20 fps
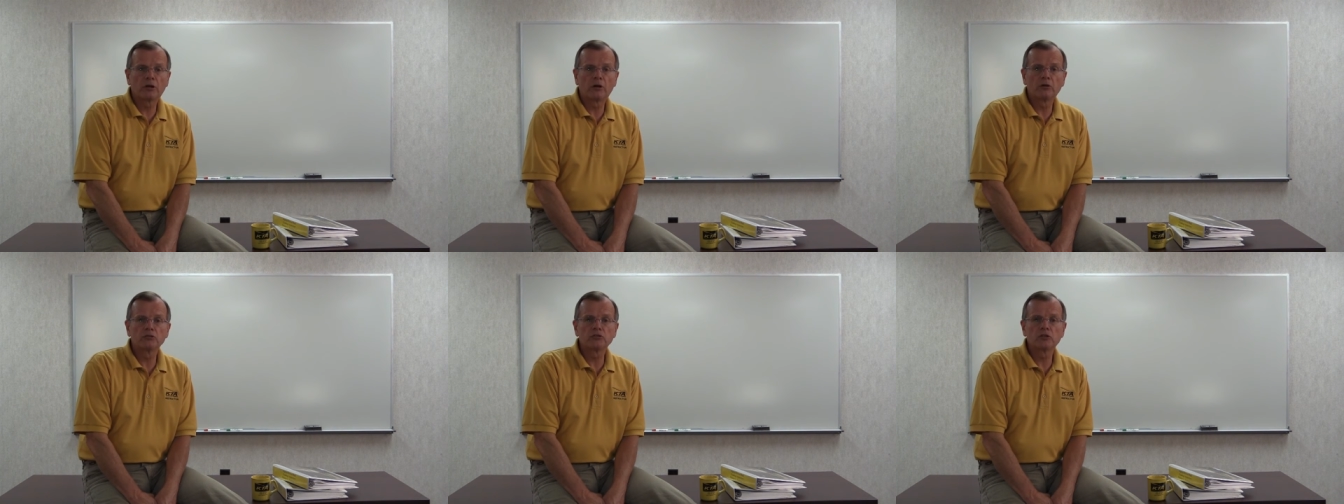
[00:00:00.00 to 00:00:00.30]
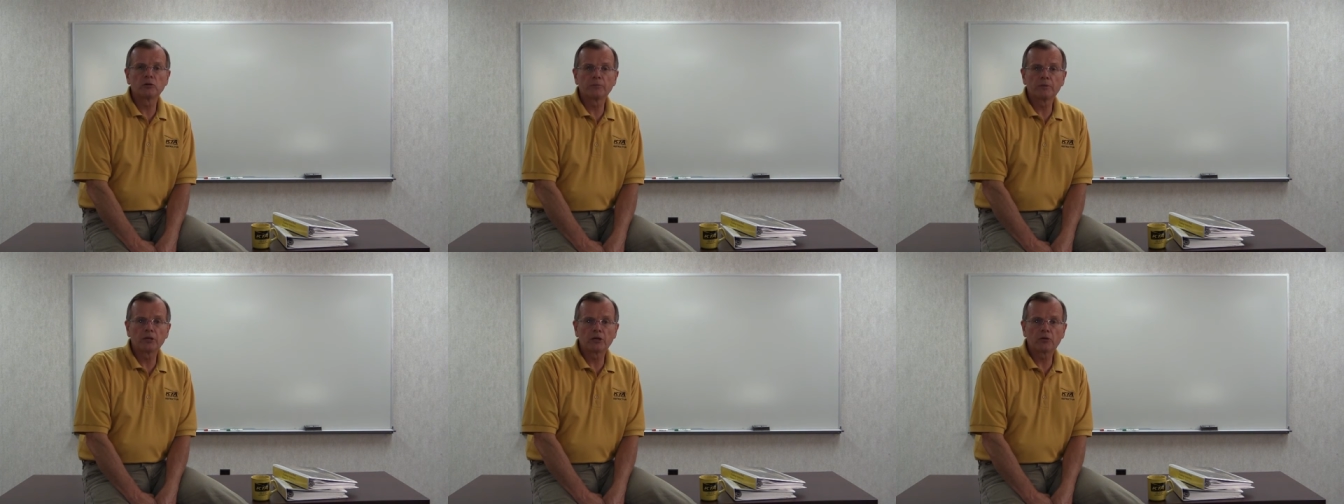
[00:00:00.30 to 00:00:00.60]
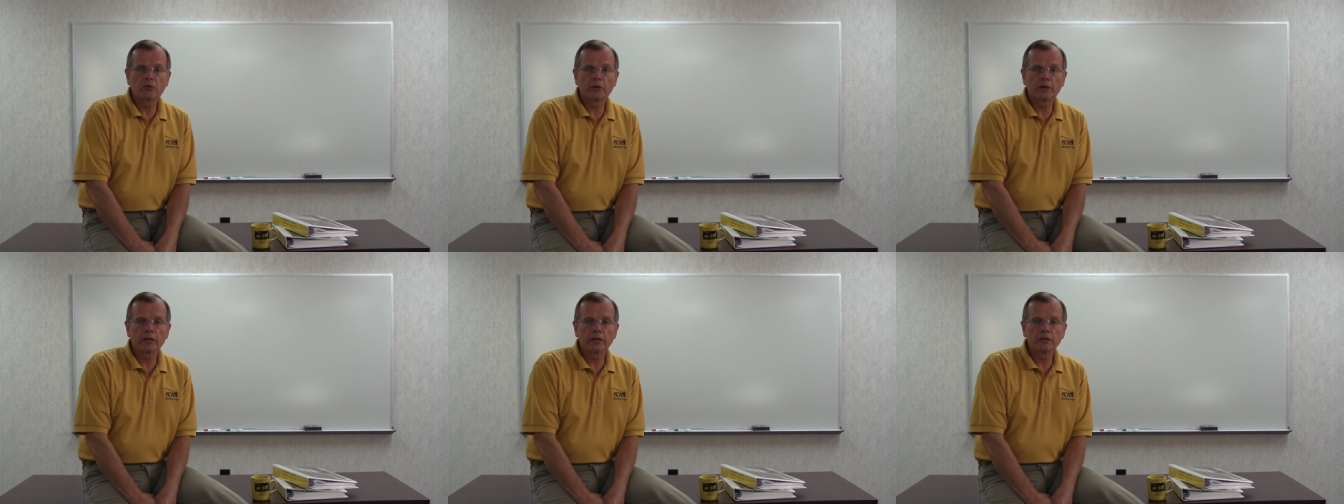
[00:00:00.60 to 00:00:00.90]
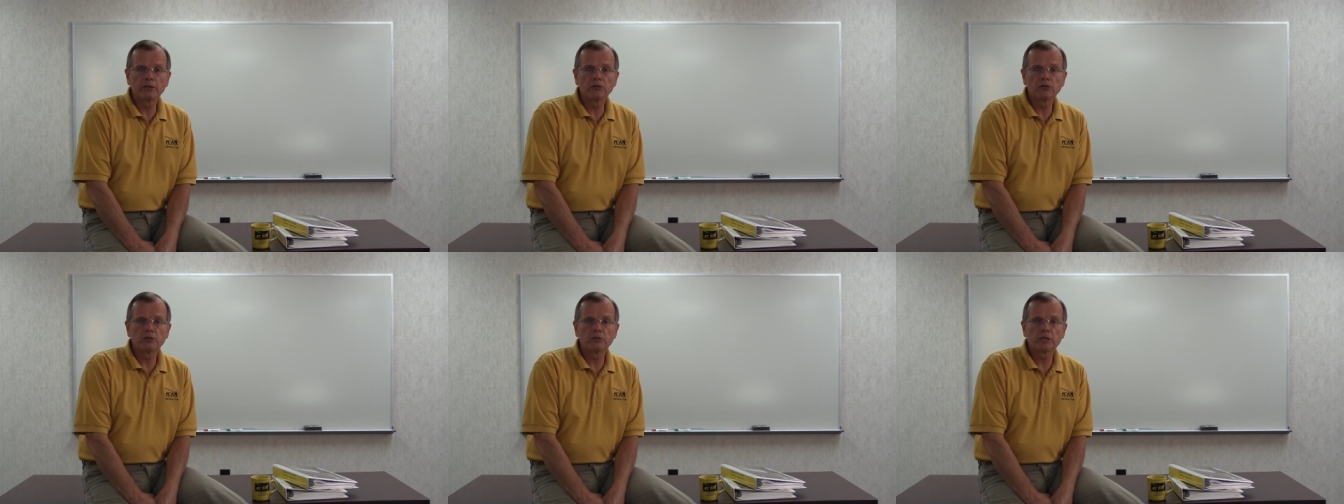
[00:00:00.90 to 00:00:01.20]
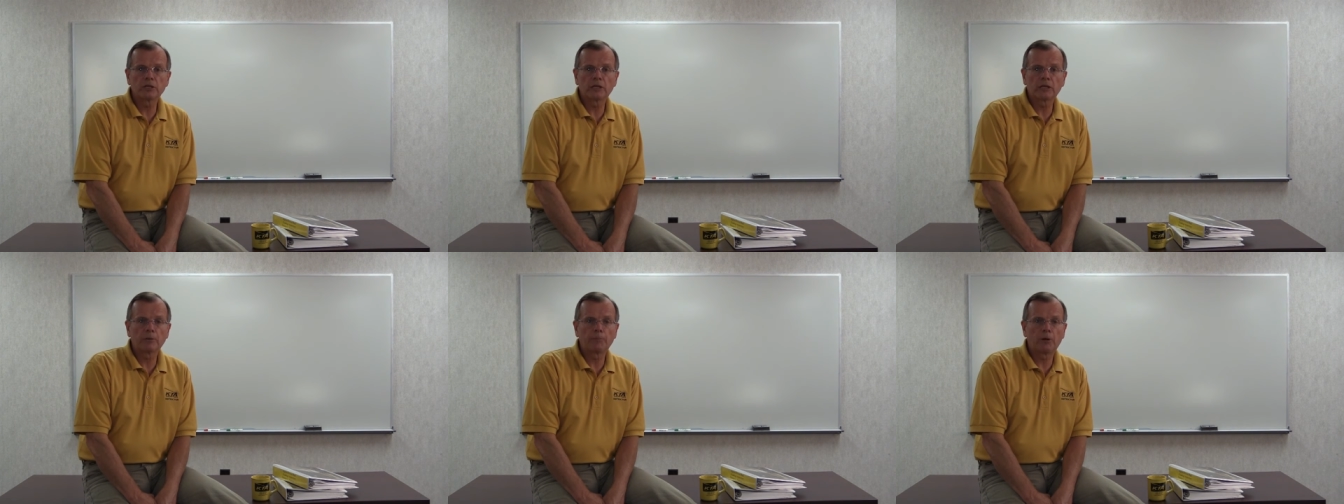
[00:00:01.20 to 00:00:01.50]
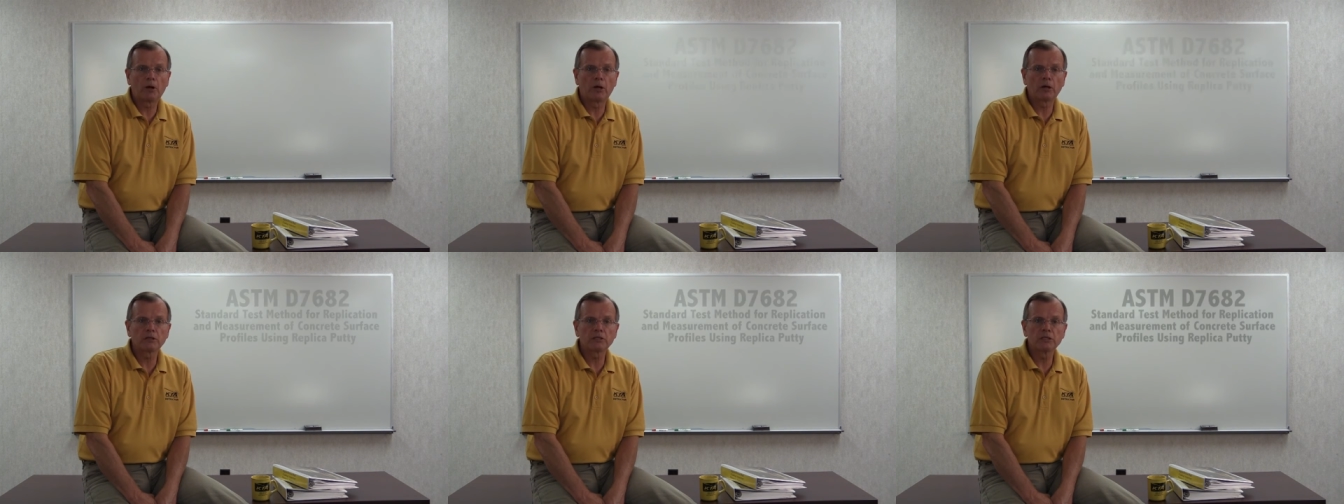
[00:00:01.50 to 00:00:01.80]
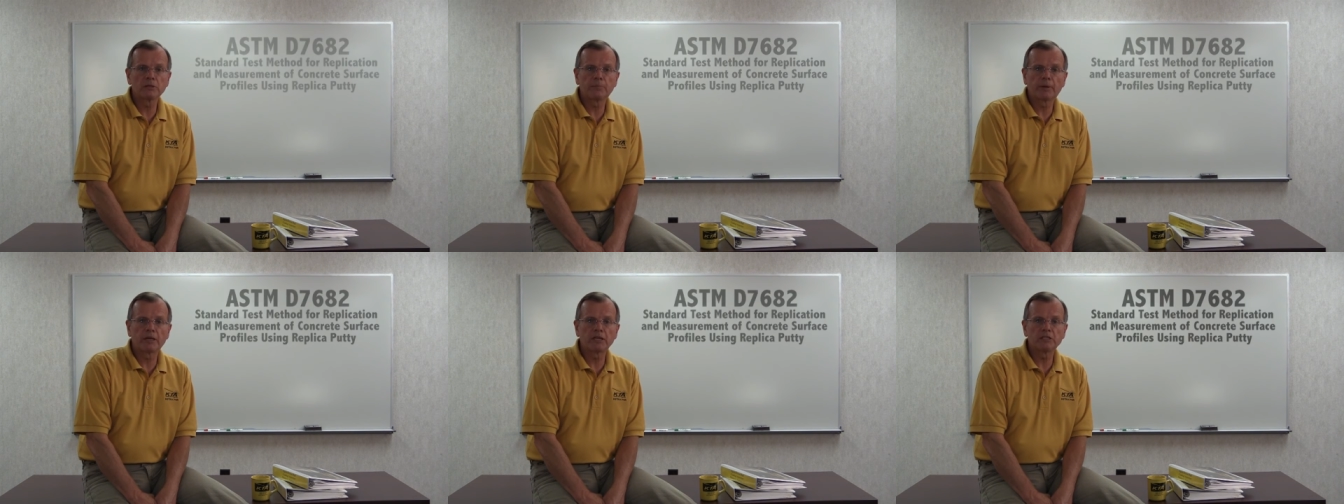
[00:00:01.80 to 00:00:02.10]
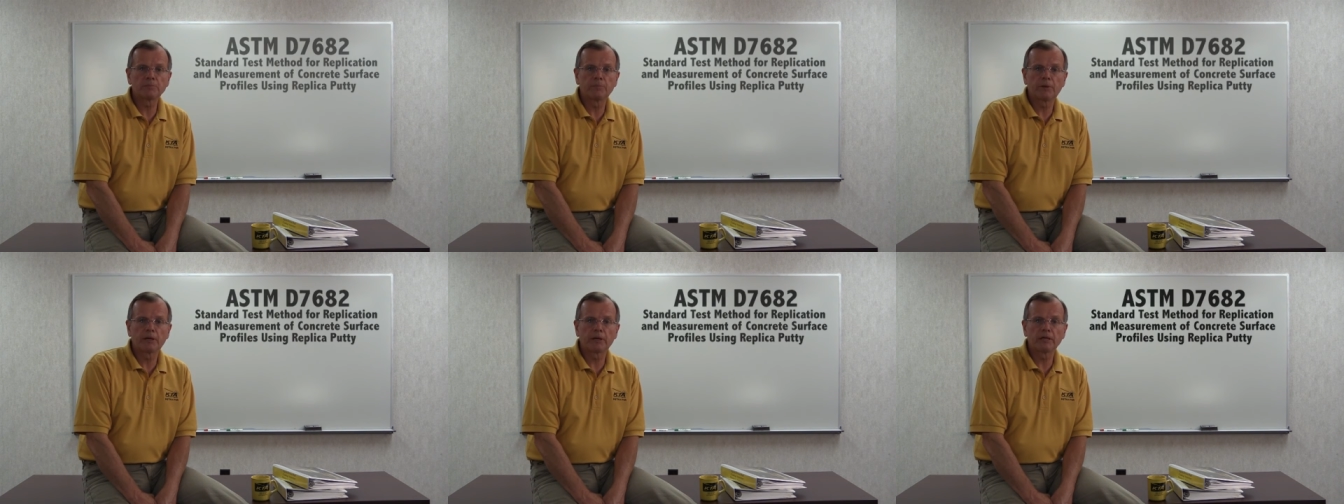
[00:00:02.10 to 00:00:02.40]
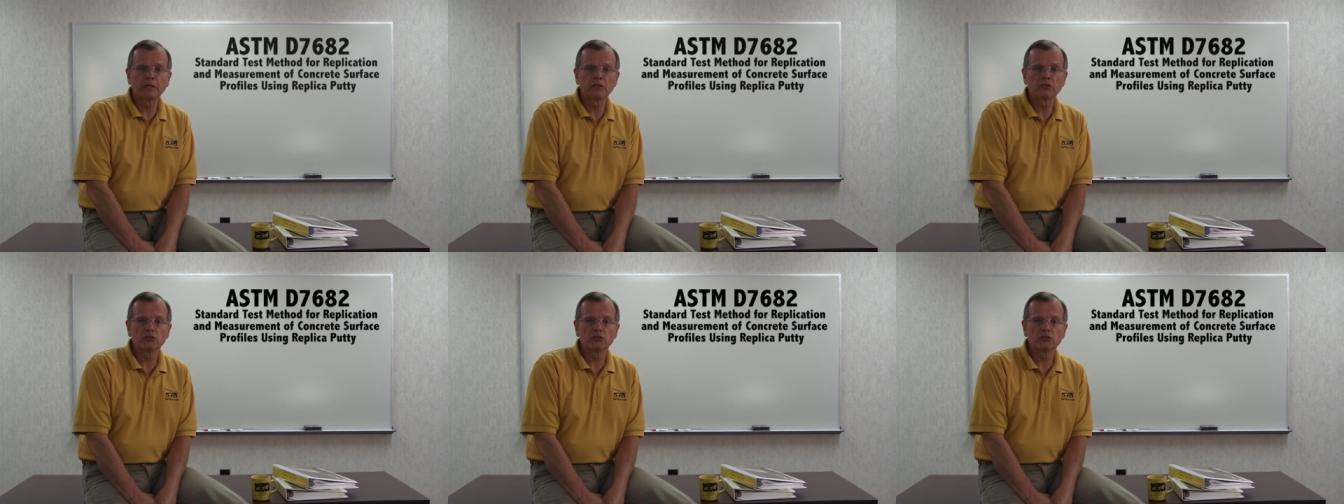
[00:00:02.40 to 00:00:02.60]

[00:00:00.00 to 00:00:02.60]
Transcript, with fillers: also be created using an epoxy-based putty